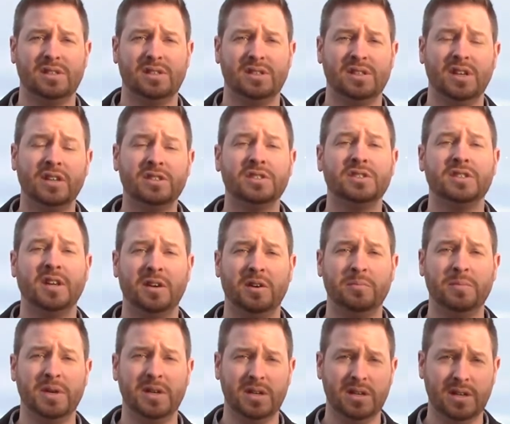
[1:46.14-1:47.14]
Dutch
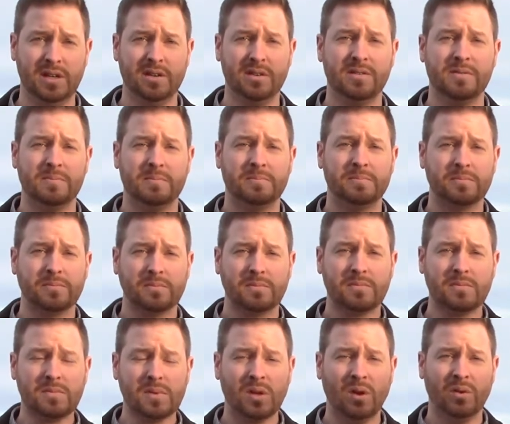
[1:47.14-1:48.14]
settlement here.
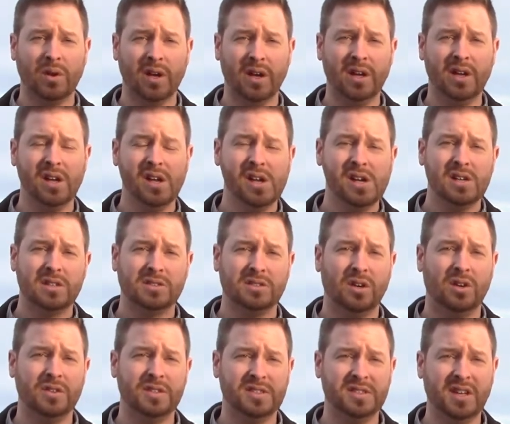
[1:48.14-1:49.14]
Okay,
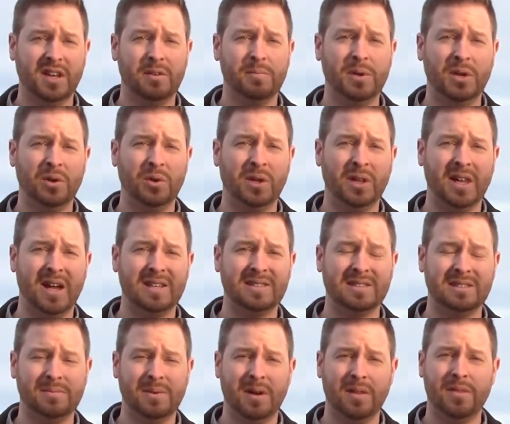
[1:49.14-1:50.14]
so the settlement only
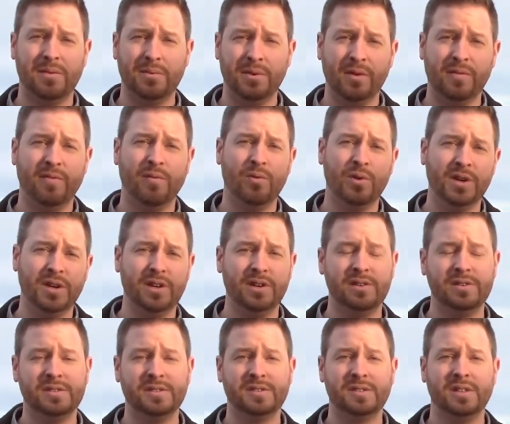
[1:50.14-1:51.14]
lasted about 3 or 4
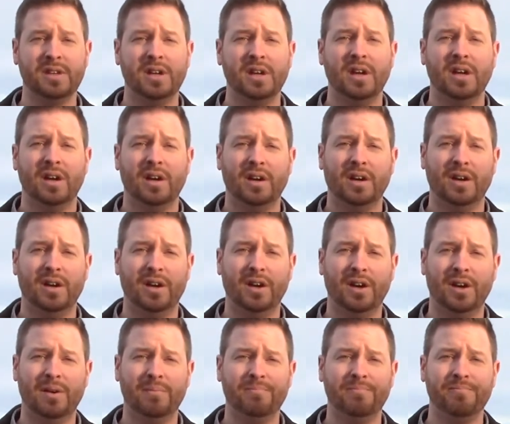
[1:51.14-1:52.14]
years.
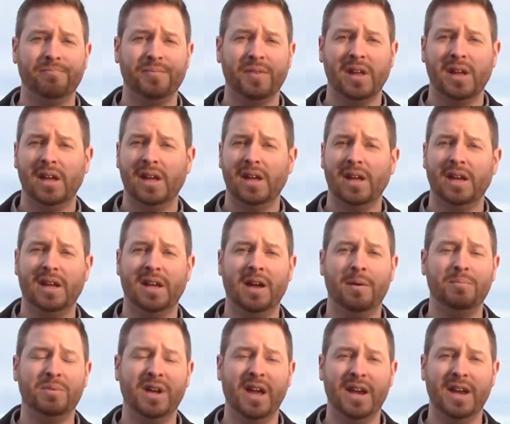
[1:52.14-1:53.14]
It
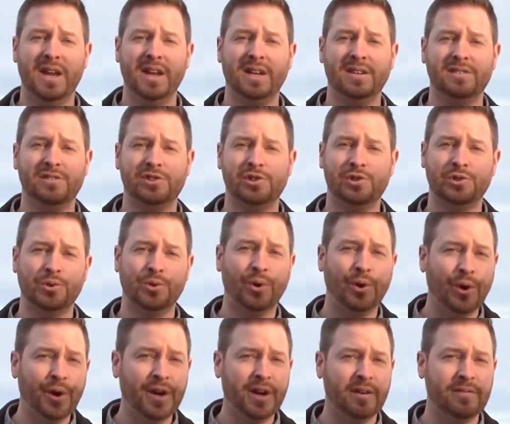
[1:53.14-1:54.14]
kept getting
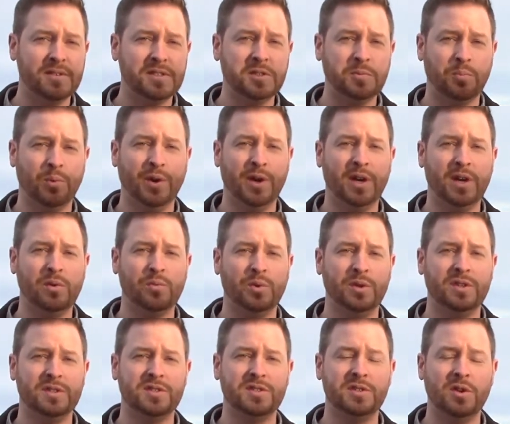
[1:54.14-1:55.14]
destroyed every spring.
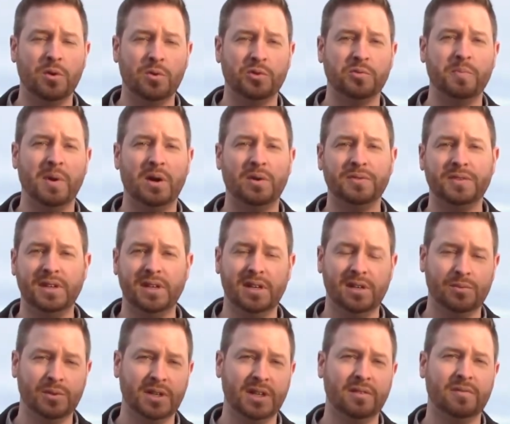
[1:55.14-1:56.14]
When the snows melted,
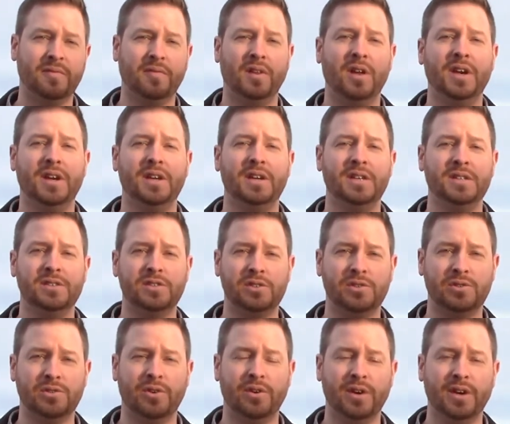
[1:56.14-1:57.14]
it would get flooded and
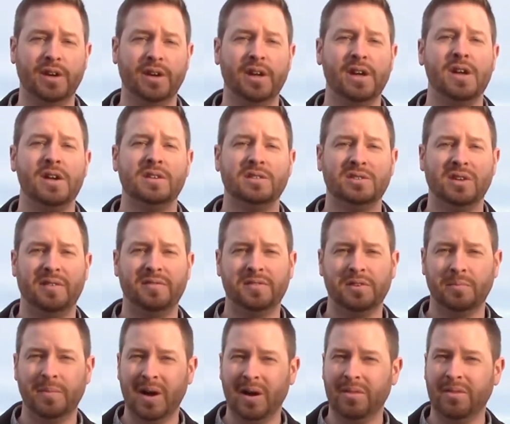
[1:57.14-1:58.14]
destroyed. So
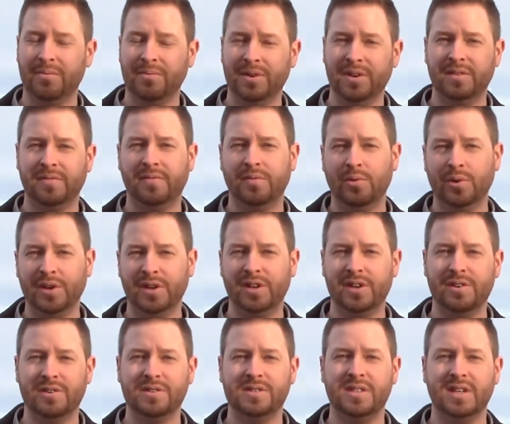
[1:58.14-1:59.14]
after about 3 to 4
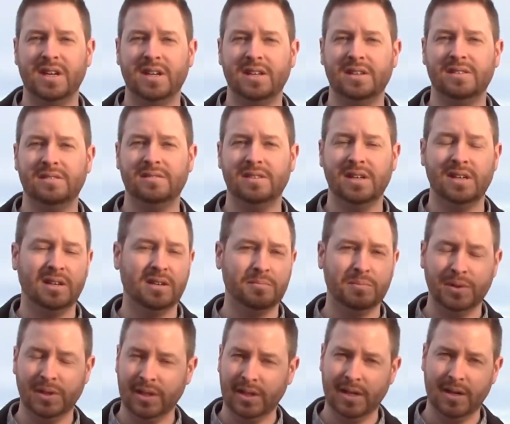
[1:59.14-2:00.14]
years, they
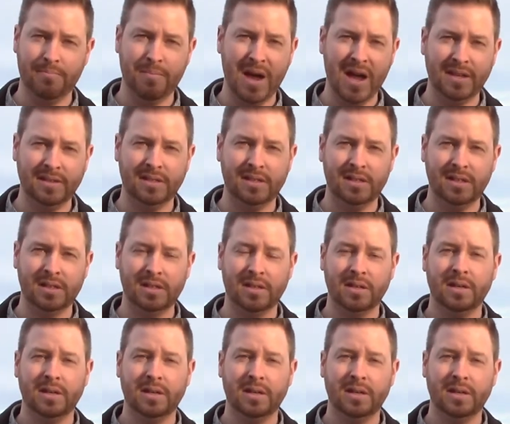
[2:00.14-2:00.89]
completely abandoned it.